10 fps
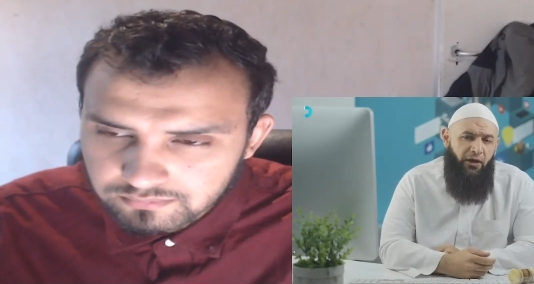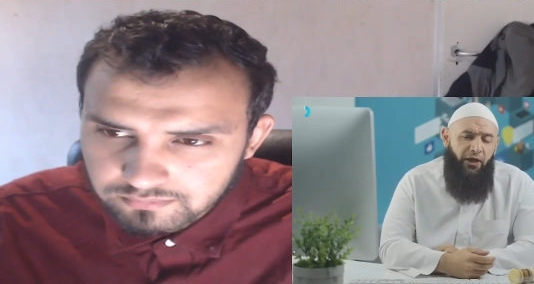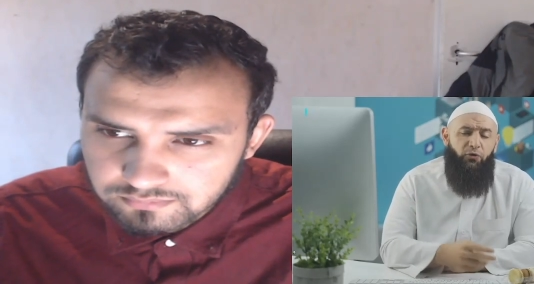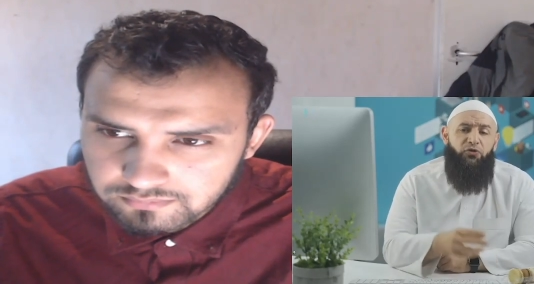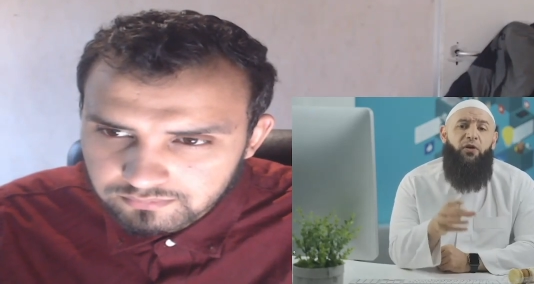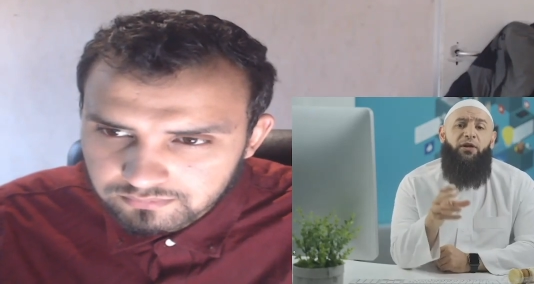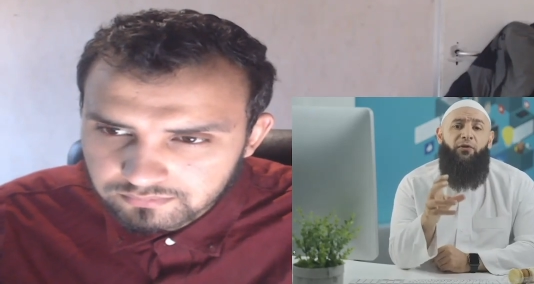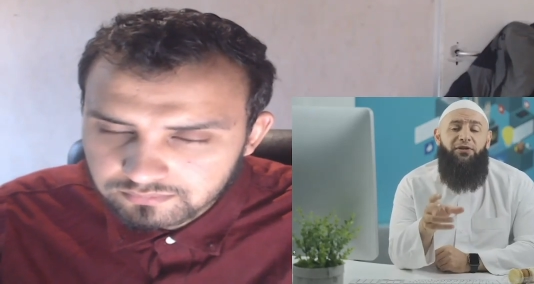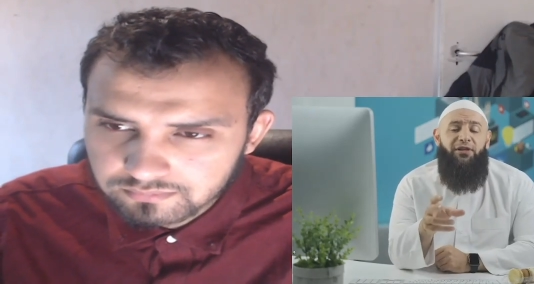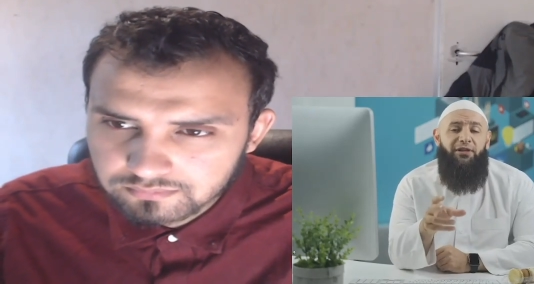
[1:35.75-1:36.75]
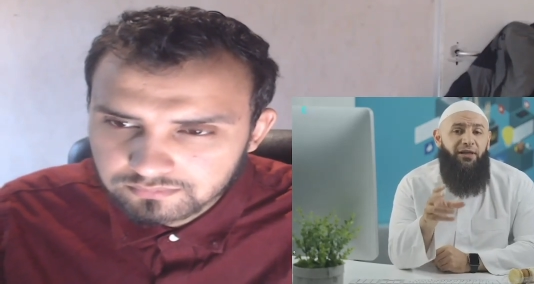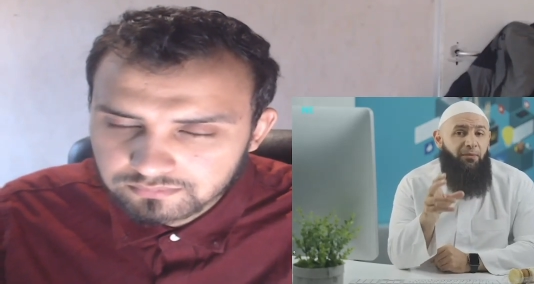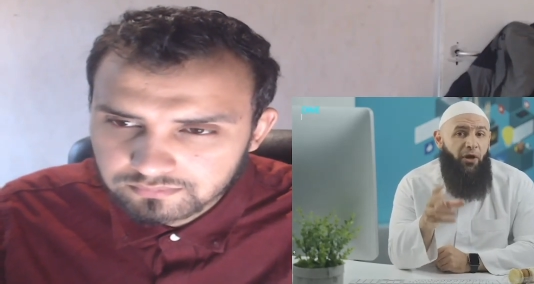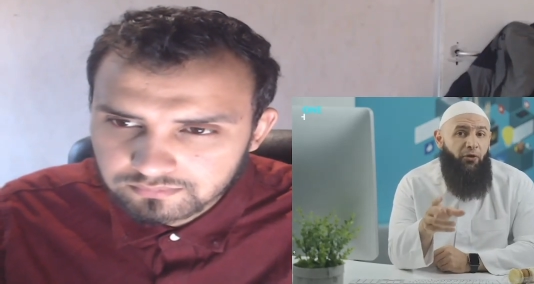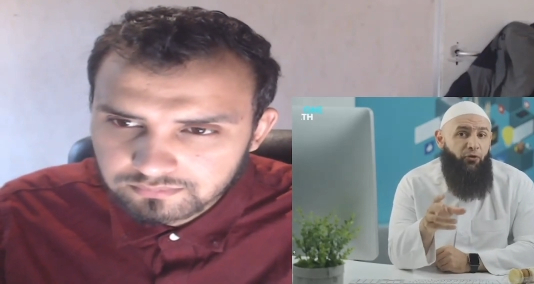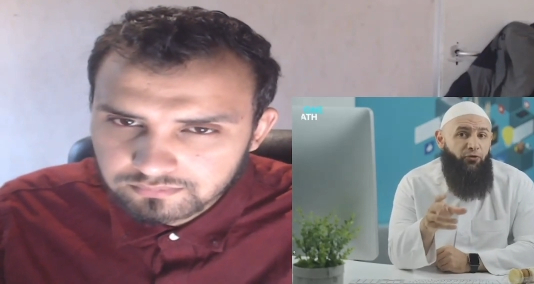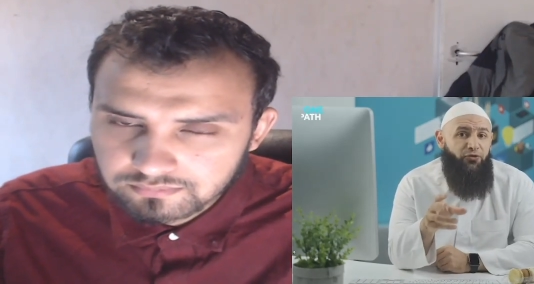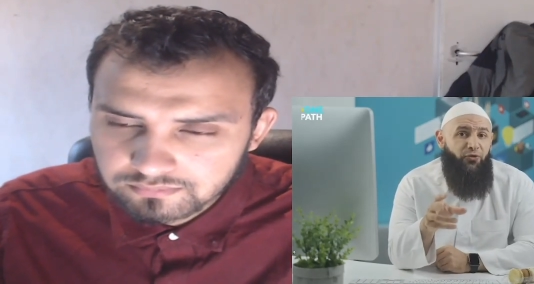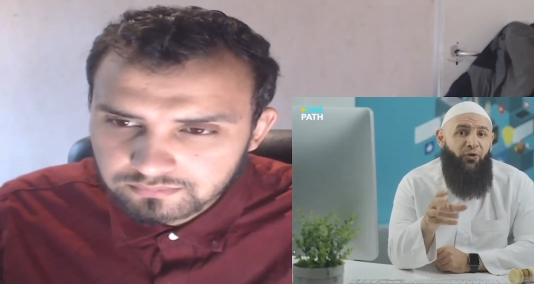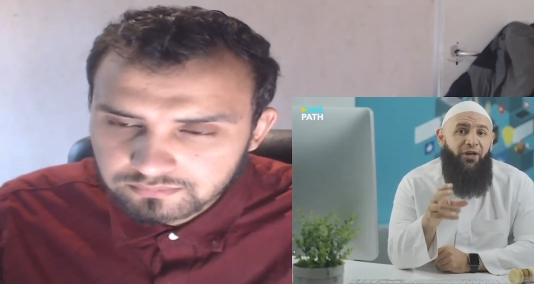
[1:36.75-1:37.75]
Speaker 1: It was only recently in
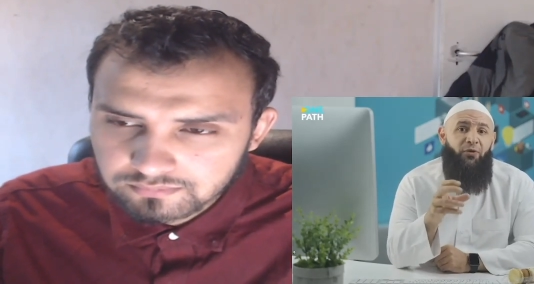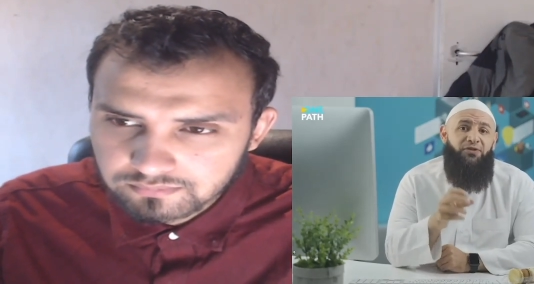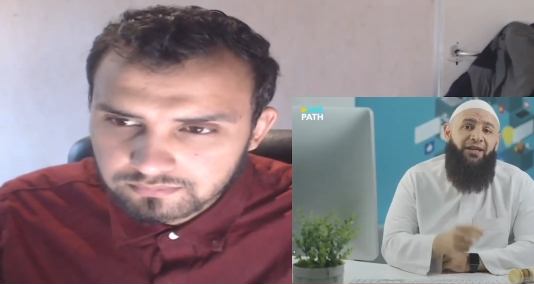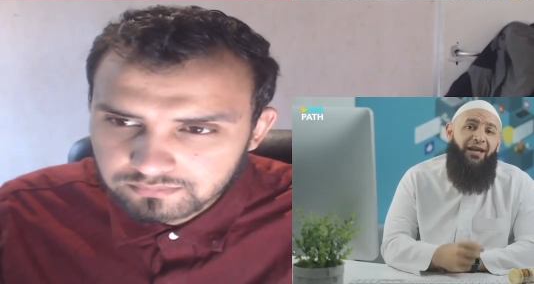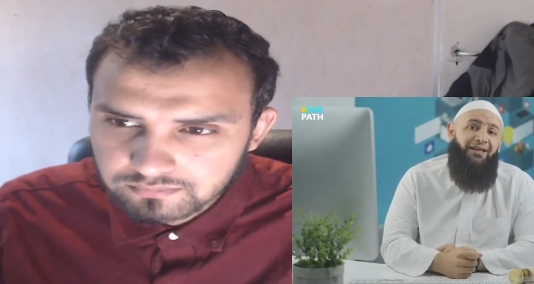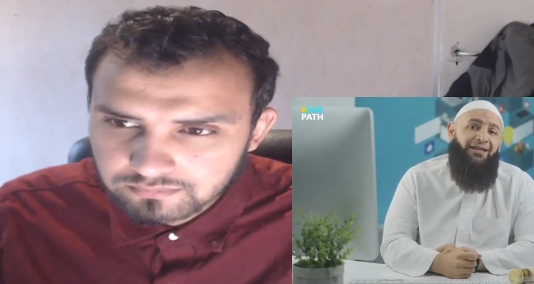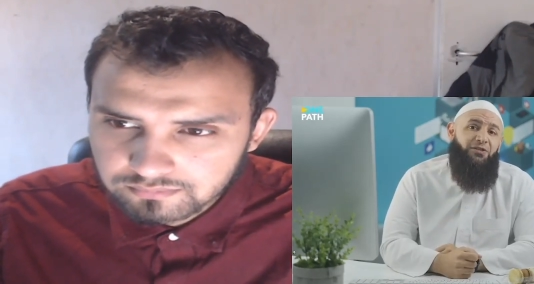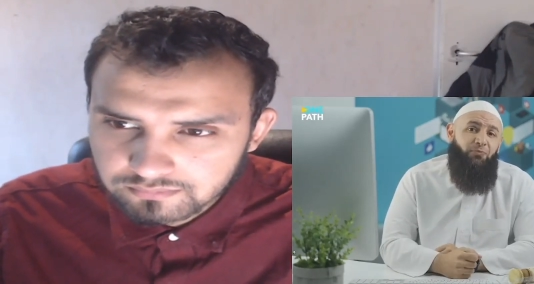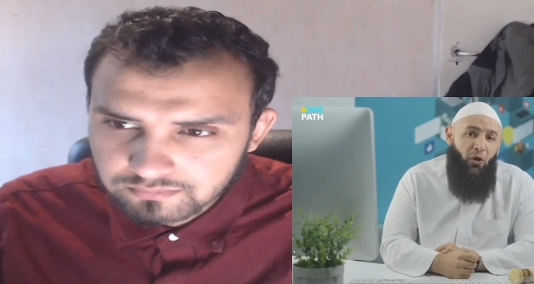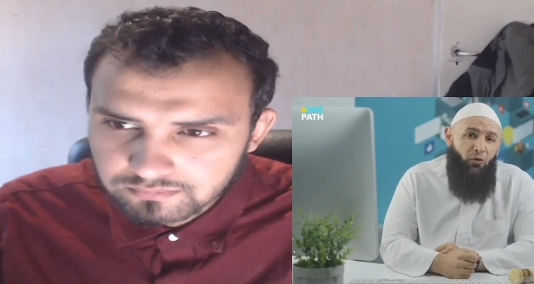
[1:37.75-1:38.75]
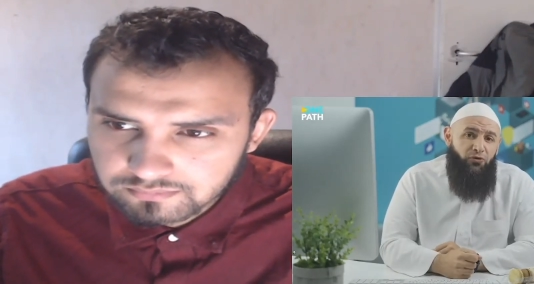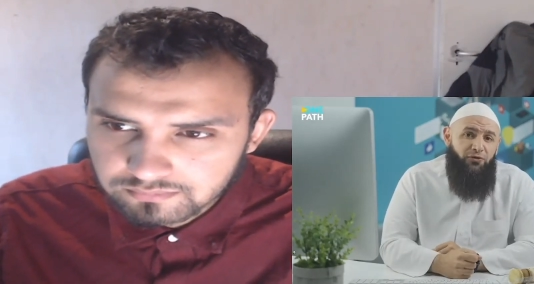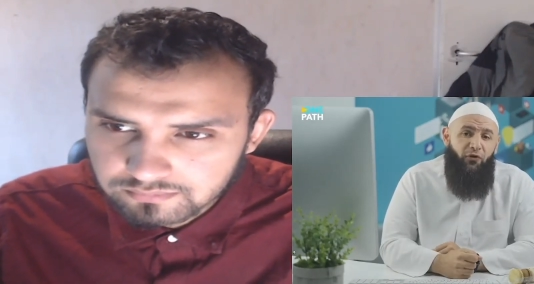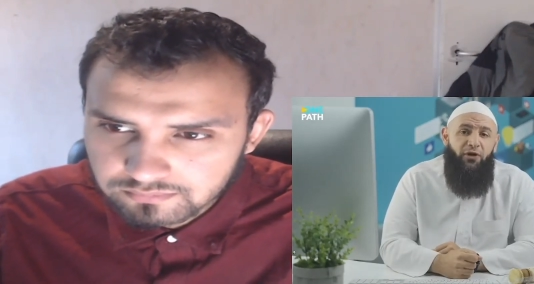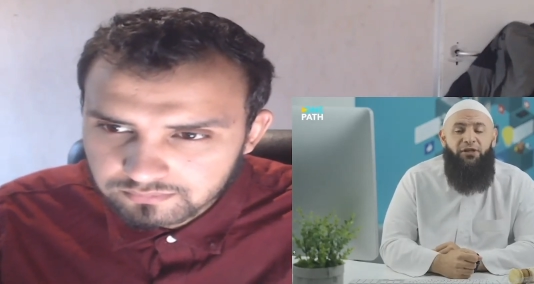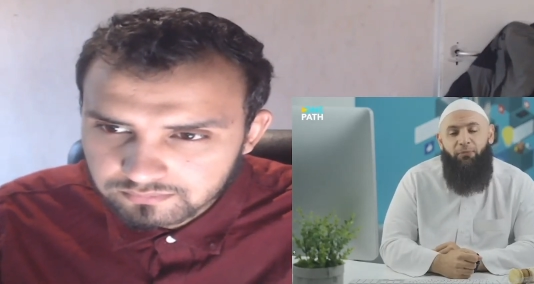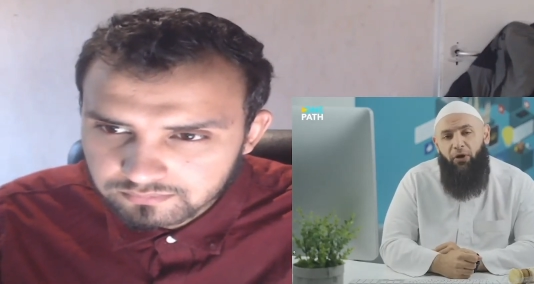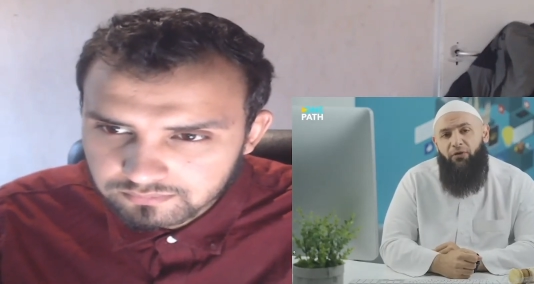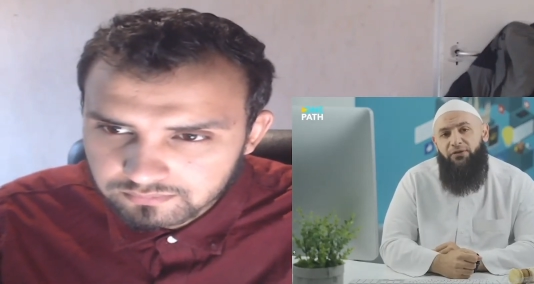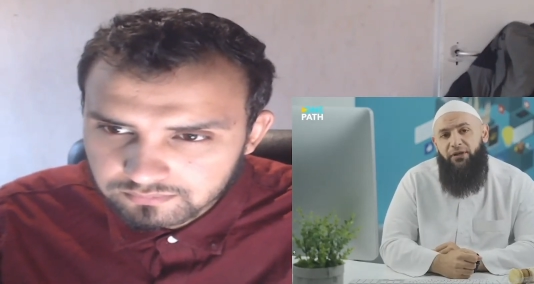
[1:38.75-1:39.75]
Beirut where he was again exposed for his
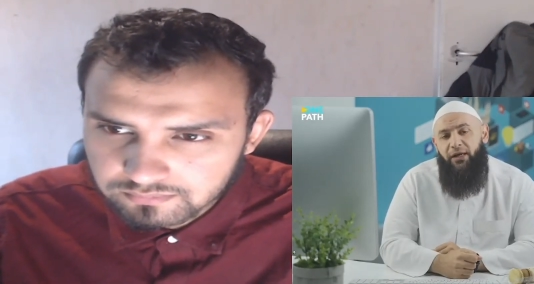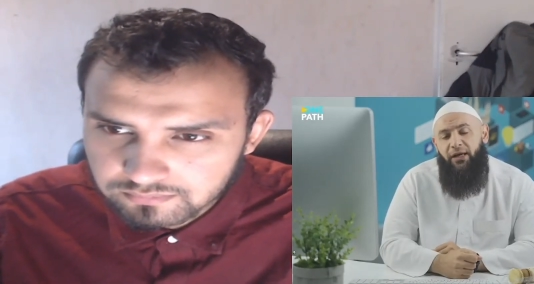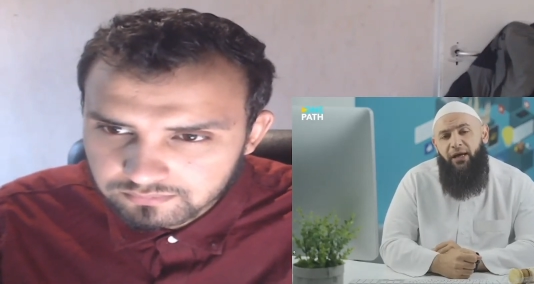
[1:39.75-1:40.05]
hypocrisy